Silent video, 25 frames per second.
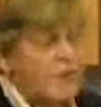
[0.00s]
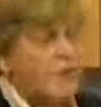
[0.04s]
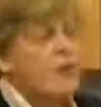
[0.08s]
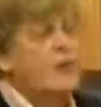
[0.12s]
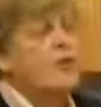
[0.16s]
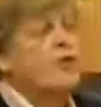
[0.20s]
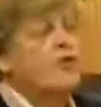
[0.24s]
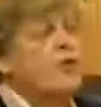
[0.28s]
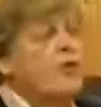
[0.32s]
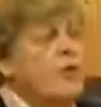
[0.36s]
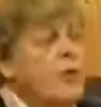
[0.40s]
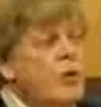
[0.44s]

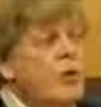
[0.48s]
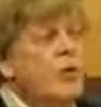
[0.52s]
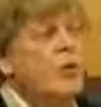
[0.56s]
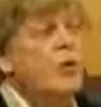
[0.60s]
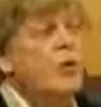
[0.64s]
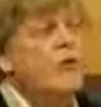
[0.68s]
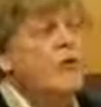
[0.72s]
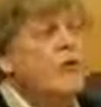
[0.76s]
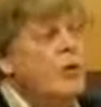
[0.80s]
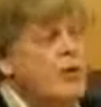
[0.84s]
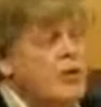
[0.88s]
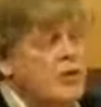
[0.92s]
The truth
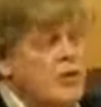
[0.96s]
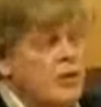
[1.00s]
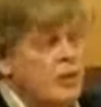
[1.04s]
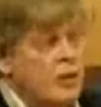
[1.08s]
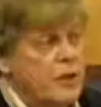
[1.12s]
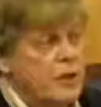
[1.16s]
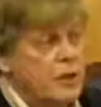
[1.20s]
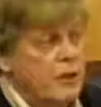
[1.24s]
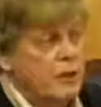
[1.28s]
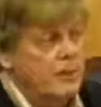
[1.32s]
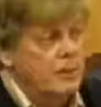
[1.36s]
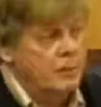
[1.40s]
of
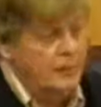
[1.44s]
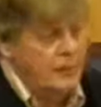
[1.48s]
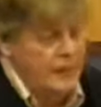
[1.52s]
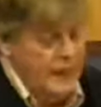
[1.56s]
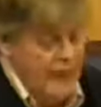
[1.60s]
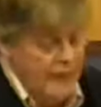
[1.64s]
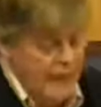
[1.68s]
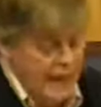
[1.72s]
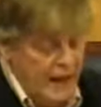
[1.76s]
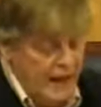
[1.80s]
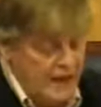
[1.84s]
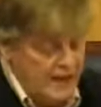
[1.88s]
history
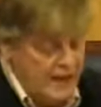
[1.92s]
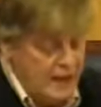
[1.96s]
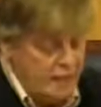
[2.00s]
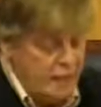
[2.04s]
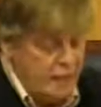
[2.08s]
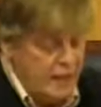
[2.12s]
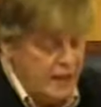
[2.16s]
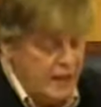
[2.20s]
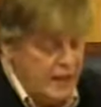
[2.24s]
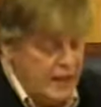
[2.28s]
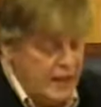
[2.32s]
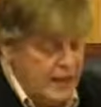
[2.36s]
as
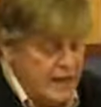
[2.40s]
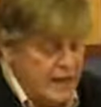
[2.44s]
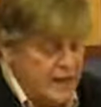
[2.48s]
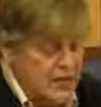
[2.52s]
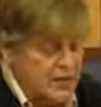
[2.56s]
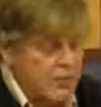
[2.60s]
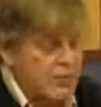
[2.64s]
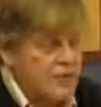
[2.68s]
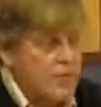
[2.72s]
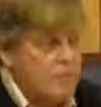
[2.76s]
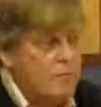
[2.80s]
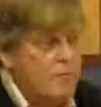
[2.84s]
it
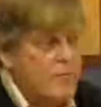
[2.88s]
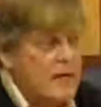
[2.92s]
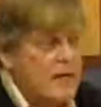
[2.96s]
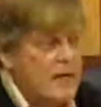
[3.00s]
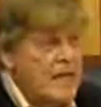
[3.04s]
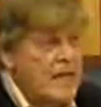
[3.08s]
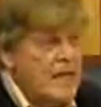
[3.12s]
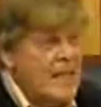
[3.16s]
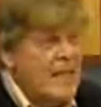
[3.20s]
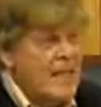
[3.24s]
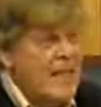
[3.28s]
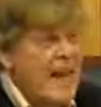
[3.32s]
relates to the
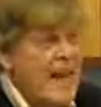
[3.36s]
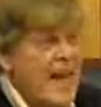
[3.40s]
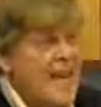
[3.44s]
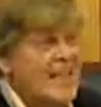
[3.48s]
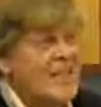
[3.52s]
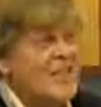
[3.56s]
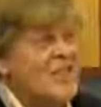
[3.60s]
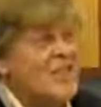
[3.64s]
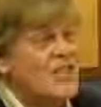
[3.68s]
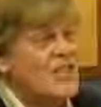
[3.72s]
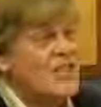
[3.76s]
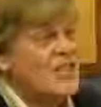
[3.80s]
making
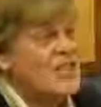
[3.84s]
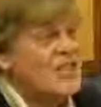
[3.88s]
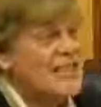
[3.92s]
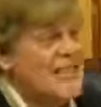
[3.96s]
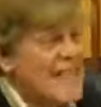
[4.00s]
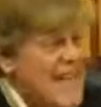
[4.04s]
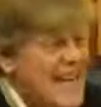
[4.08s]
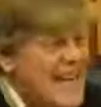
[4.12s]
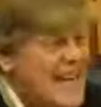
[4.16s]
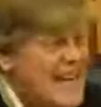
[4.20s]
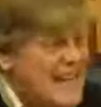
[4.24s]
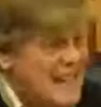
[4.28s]
and
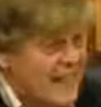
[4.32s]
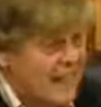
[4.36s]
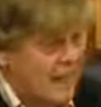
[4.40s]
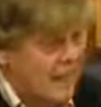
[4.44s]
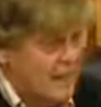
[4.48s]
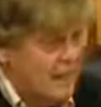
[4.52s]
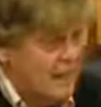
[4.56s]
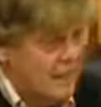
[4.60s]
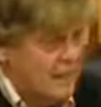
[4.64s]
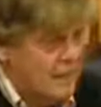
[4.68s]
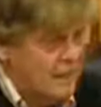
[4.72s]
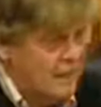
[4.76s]

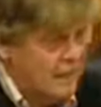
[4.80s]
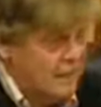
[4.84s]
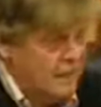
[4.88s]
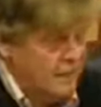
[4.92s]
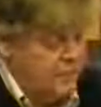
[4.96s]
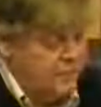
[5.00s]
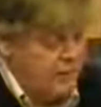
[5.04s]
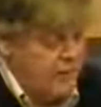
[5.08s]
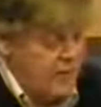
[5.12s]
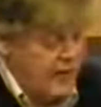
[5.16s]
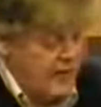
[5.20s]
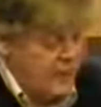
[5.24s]
sustaining
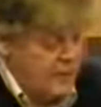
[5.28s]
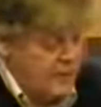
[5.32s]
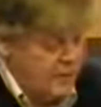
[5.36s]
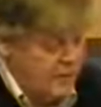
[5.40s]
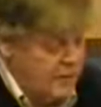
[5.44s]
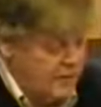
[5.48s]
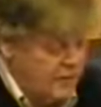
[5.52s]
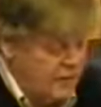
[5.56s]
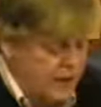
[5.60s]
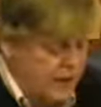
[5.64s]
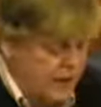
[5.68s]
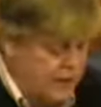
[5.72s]
of the
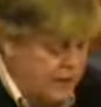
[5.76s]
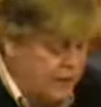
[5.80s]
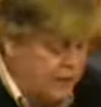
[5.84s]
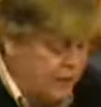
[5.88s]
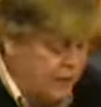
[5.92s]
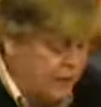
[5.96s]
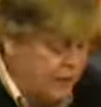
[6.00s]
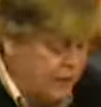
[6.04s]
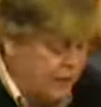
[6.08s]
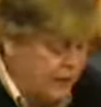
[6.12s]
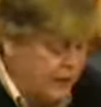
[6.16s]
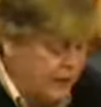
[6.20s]
Arab-Israeli
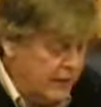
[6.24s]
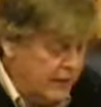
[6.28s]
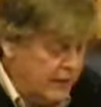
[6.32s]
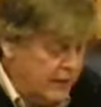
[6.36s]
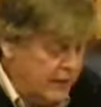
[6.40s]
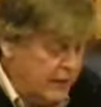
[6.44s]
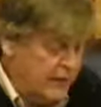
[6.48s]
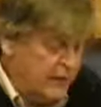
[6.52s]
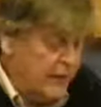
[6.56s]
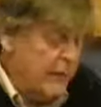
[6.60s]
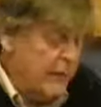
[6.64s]
conflict.